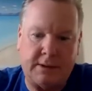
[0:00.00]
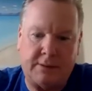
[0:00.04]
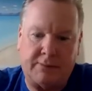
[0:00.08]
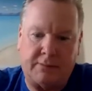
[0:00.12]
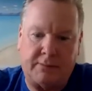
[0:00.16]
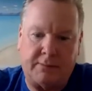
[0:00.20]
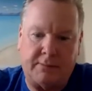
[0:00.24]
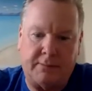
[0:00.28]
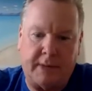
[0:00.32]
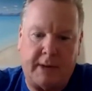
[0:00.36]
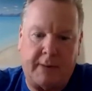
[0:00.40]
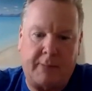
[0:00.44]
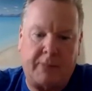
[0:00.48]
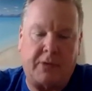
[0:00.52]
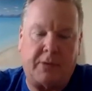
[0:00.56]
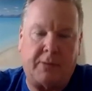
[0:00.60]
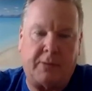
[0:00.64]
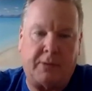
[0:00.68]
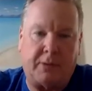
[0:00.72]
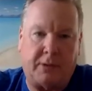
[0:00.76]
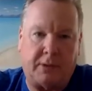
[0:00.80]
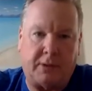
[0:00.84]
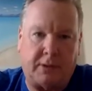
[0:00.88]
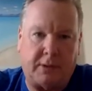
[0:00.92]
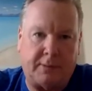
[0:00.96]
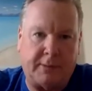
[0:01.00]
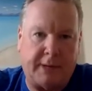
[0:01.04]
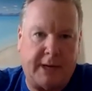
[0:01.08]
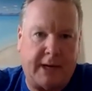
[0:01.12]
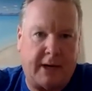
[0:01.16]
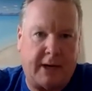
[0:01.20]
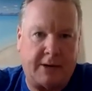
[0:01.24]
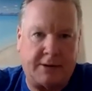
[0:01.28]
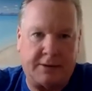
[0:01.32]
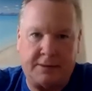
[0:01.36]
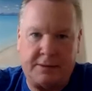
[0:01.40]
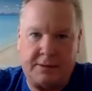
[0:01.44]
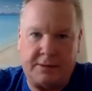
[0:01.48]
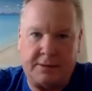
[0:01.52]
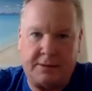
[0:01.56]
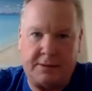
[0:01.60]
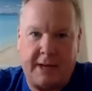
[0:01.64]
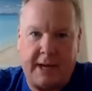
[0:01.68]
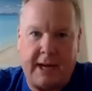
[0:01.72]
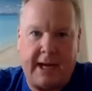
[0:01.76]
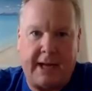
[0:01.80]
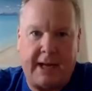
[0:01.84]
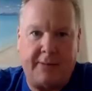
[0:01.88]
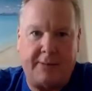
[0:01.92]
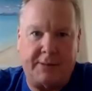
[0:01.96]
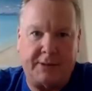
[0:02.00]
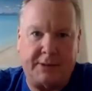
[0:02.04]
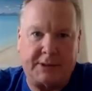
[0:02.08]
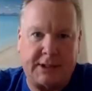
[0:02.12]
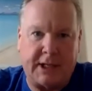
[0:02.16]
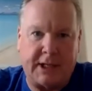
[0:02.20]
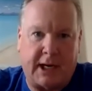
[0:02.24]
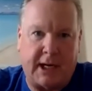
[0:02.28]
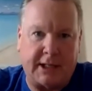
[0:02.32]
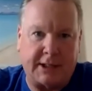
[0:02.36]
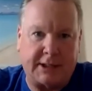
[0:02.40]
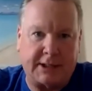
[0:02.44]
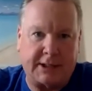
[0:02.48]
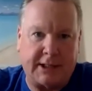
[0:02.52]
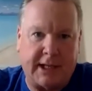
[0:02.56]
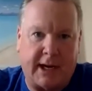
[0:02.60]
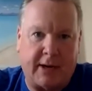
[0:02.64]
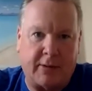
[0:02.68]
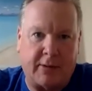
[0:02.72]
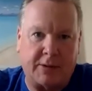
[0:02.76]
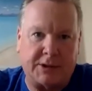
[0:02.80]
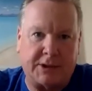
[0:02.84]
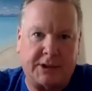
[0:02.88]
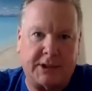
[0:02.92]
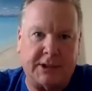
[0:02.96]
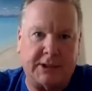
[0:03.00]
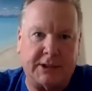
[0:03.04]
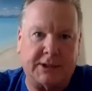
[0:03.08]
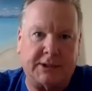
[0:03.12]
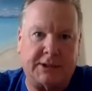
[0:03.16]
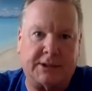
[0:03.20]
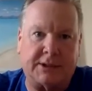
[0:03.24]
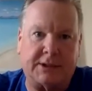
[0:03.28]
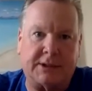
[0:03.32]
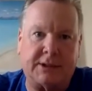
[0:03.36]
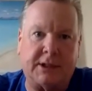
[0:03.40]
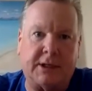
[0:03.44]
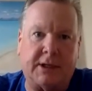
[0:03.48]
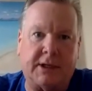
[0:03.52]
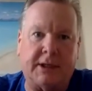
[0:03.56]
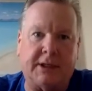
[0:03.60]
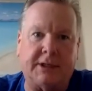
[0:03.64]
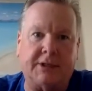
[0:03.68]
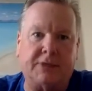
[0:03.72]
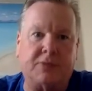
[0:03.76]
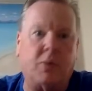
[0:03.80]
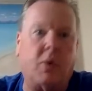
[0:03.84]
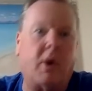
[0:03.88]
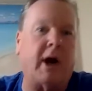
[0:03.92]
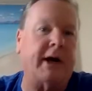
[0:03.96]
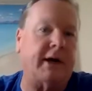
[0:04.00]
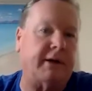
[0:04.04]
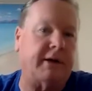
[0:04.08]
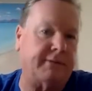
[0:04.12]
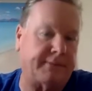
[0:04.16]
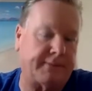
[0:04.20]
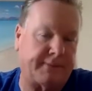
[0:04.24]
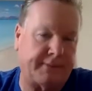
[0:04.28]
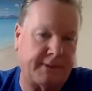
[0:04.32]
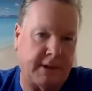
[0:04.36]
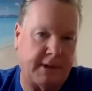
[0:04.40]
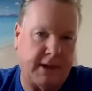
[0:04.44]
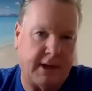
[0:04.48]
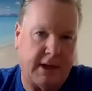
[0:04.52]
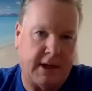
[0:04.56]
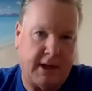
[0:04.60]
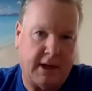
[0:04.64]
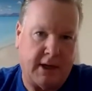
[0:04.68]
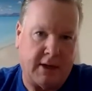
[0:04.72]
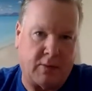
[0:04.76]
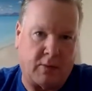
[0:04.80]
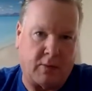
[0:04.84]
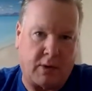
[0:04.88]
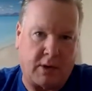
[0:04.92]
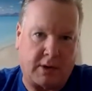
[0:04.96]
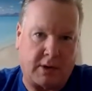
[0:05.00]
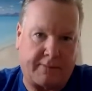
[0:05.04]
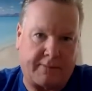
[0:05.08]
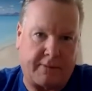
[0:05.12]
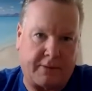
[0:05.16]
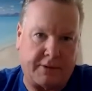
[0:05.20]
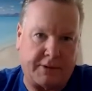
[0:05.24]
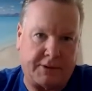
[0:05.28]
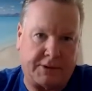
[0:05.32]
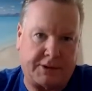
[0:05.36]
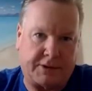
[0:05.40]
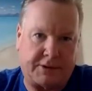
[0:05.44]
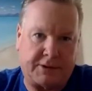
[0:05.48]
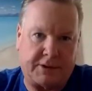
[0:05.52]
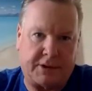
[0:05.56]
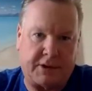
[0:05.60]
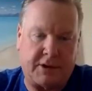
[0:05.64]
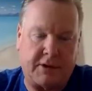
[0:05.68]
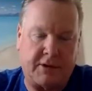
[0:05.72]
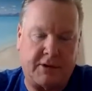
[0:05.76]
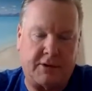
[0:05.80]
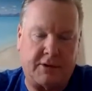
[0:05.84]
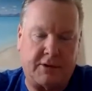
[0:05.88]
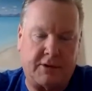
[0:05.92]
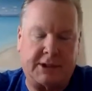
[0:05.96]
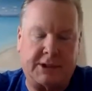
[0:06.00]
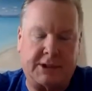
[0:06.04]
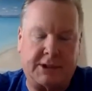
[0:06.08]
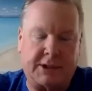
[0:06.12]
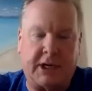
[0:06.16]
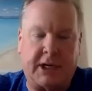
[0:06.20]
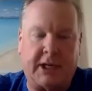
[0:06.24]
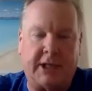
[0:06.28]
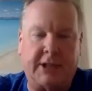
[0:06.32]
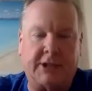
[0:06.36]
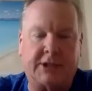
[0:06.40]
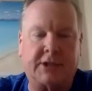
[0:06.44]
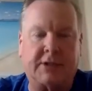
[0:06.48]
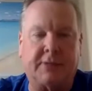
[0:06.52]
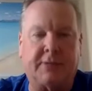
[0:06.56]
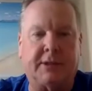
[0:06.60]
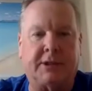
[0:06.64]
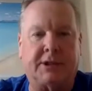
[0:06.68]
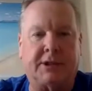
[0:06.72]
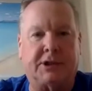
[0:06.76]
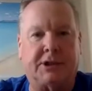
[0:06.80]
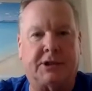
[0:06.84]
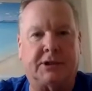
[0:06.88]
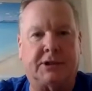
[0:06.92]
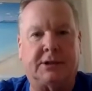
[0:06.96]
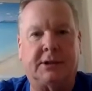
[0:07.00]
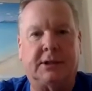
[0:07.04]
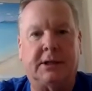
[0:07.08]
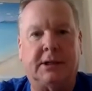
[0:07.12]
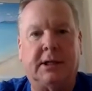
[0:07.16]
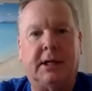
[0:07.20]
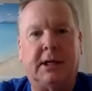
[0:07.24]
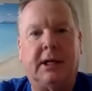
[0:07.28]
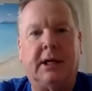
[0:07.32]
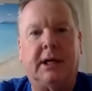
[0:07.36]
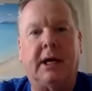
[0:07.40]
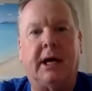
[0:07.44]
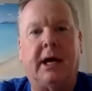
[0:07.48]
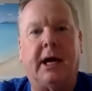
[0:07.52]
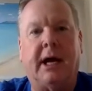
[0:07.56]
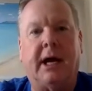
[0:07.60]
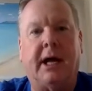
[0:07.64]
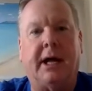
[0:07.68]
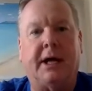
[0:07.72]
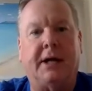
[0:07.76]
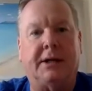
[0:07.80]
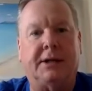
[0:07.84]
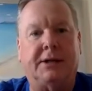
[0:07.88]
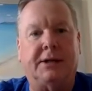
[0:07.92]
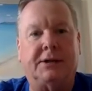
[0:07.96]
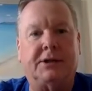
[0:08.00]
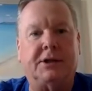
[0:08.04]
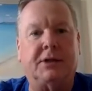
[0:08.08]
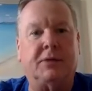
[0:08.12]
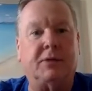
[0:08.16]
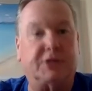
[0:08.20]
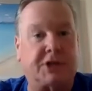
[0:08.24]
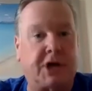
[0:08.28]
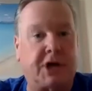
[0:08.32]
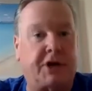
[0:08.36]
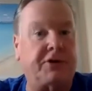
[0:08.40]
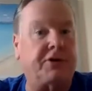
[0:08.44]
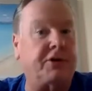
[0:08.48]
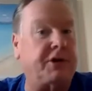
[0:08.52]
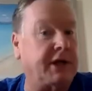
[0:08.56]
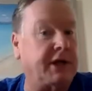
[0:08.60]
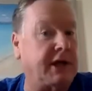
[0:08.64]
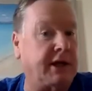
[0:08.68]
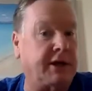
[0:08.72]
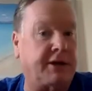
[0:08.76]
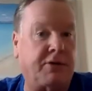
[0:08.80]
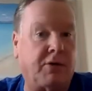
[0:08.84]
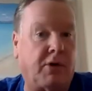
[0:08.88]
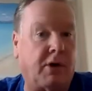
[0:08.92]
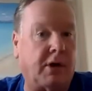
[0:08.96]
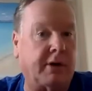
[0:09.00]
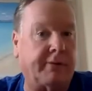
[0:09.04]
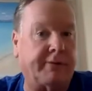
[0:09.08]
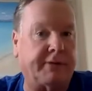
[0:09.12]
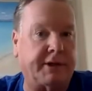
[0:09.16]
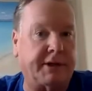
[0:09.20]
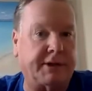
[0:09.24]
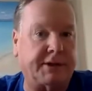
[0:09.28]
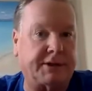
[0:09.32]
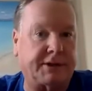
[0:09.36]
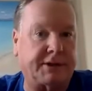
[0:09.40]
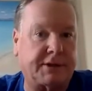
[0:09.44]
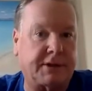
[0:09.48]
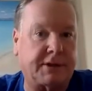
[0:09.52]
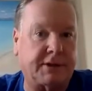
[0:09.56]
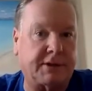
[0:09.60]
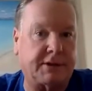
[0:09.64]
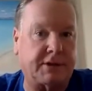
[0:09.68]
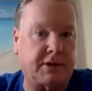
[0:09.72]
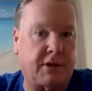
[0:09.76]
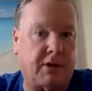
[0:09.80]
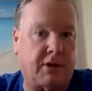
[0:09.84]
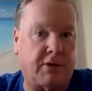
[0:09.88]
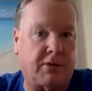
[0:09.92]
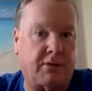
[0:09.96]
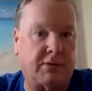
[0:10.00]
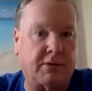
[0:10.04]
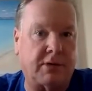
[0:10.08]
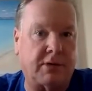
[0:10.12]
memorable about that, besides that, was his wife worked for the Security Exchange Commission, and she was underneath all of this. So